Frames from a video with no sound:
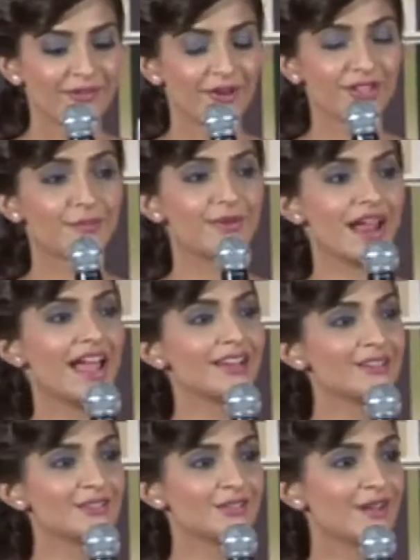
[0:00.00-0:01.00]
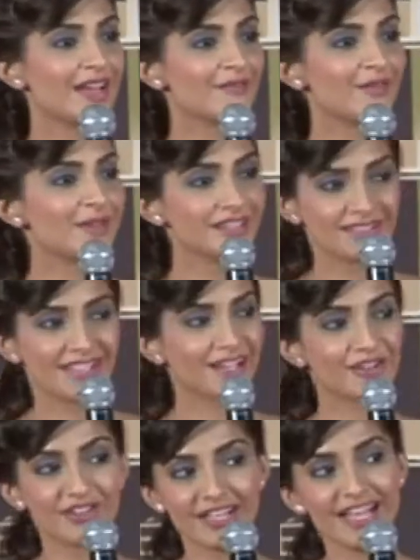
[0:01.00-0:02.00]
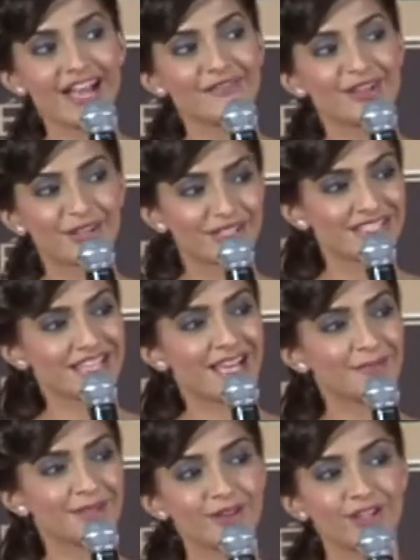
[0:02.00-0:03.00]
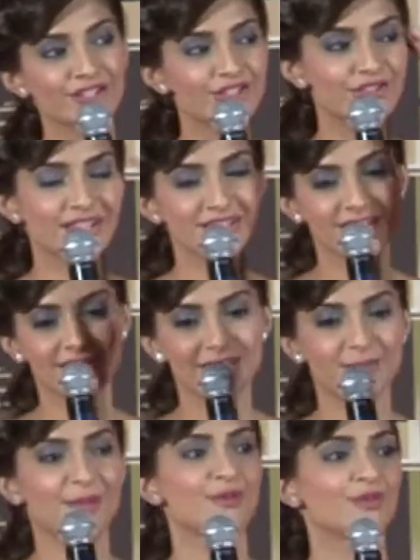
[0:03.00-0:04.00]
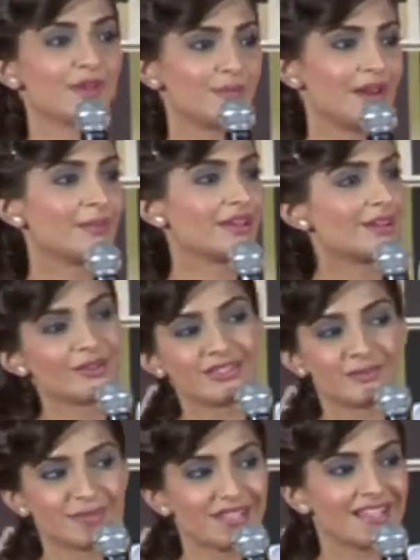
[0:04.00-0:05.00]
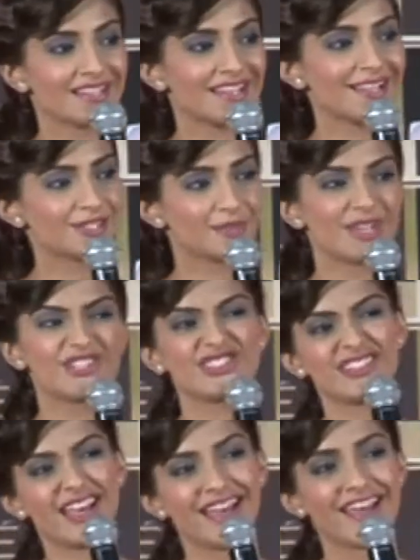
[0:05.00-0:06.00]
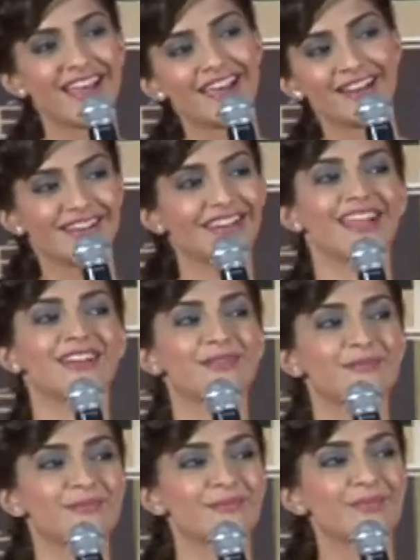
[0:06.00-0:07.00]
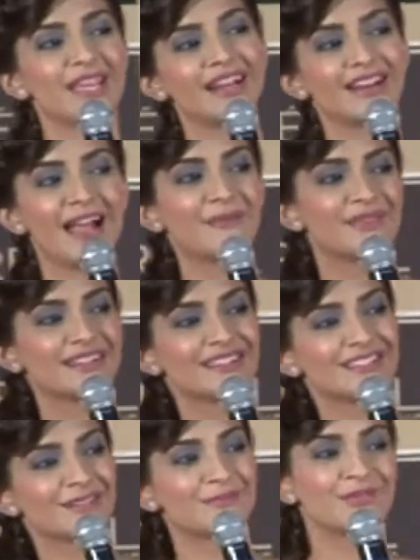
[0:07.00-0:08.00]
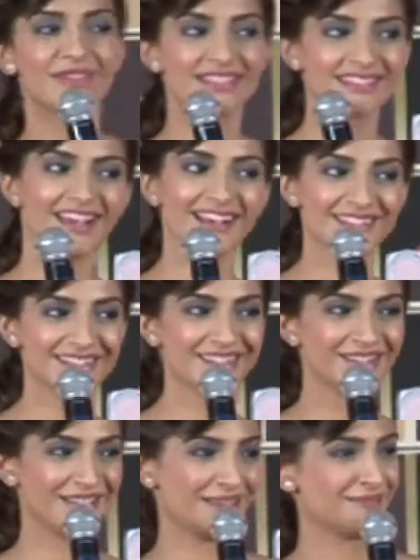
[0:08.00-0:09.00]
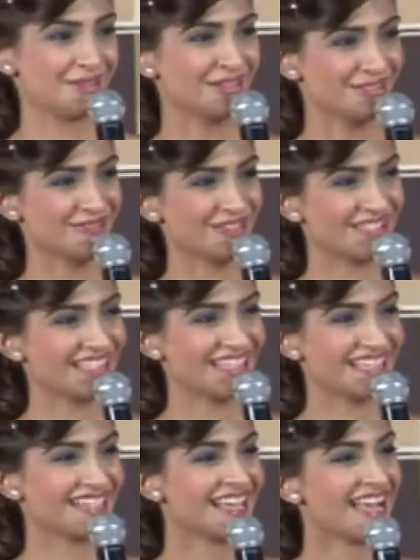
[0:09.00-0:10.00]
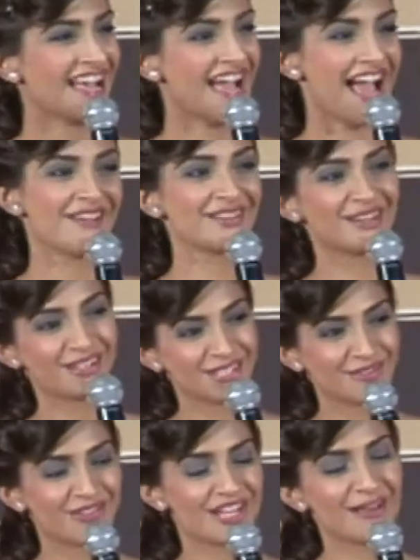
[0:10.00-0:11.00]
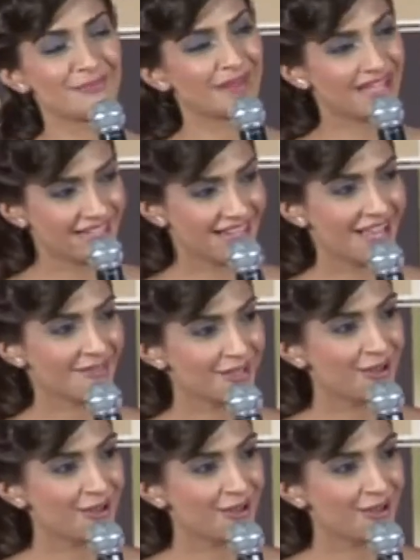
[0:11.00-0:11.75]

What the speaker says: the brand, so everybody is like really having a good time. They're not stressed that it's my movie premiere or something like that. So we're just like being glamorous and movie stars and looking beautiful and having lots of champagne and having